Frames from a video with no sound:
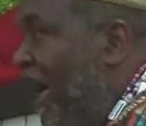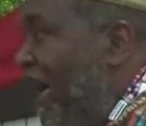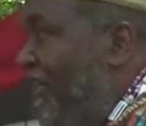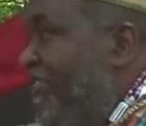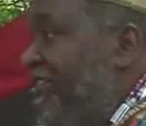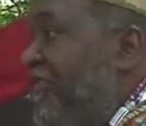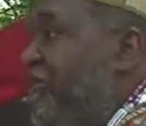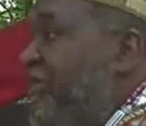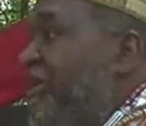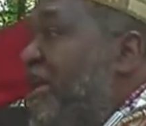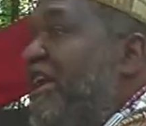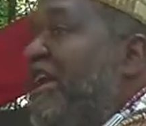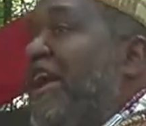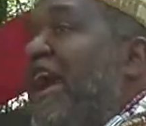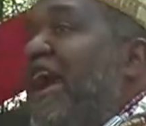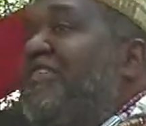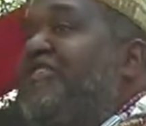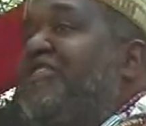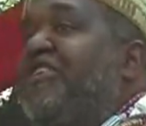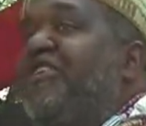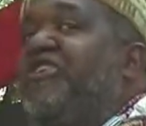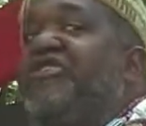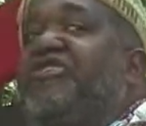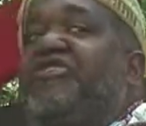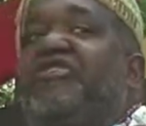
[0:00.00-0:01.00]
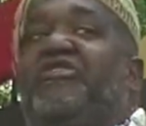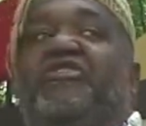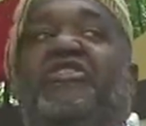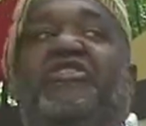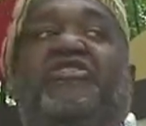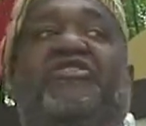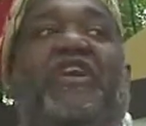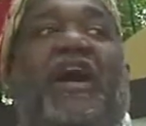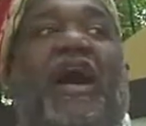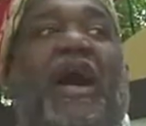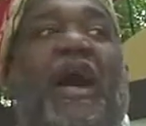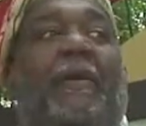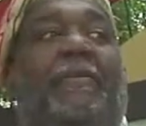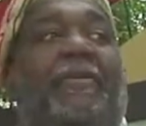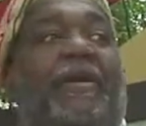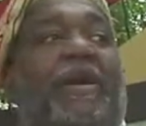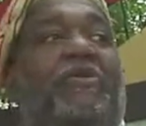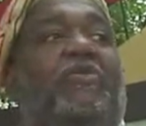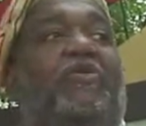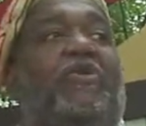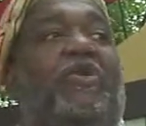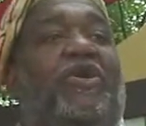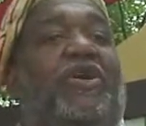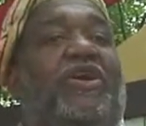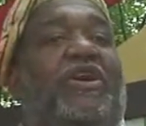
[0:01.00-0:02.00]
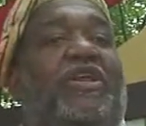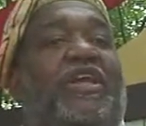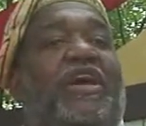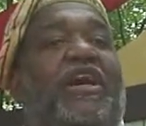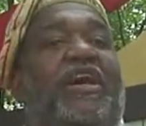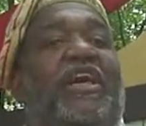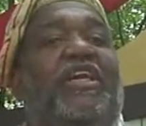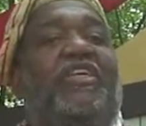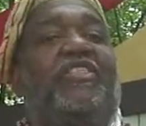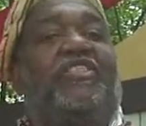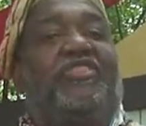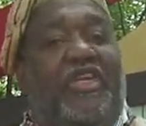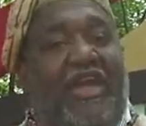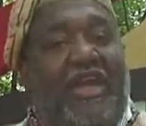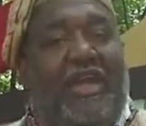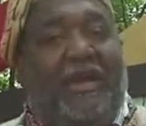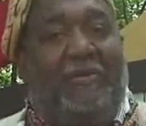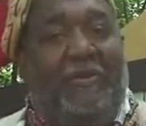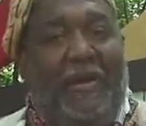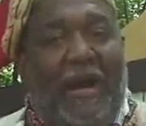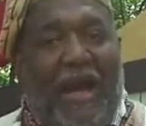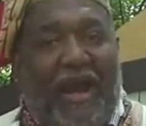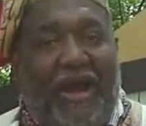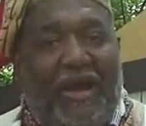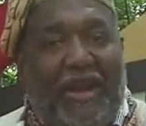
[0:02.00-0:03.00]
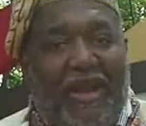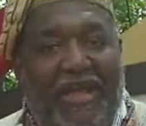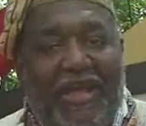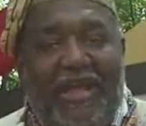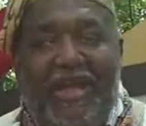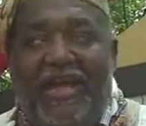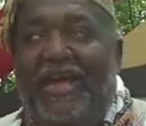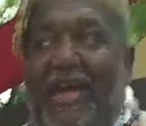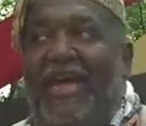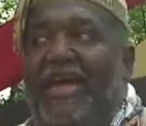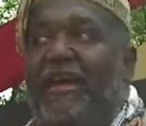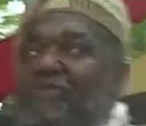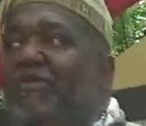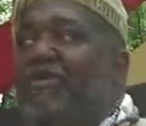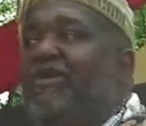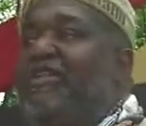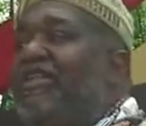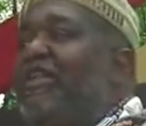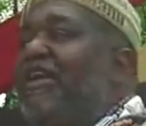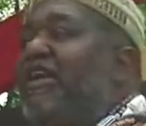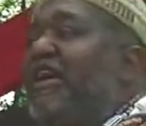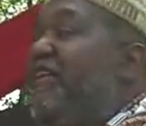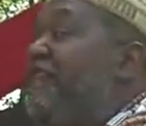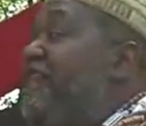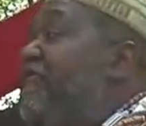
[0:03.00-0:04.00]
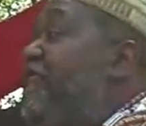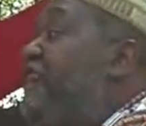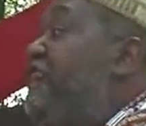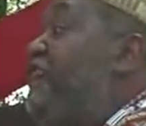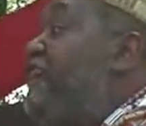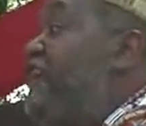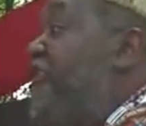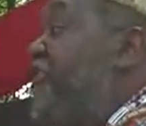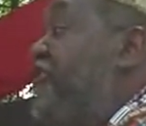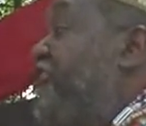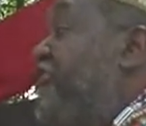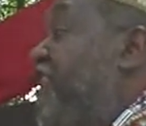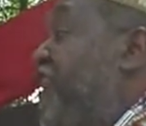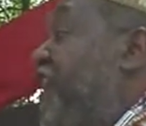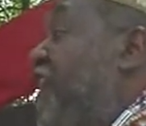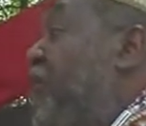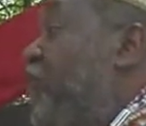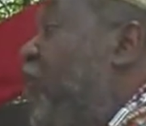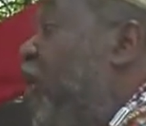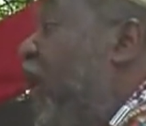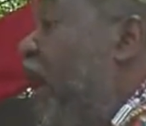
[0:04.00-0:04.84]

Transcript: And then when he got there to do the job, he would think about it. If he was sent to get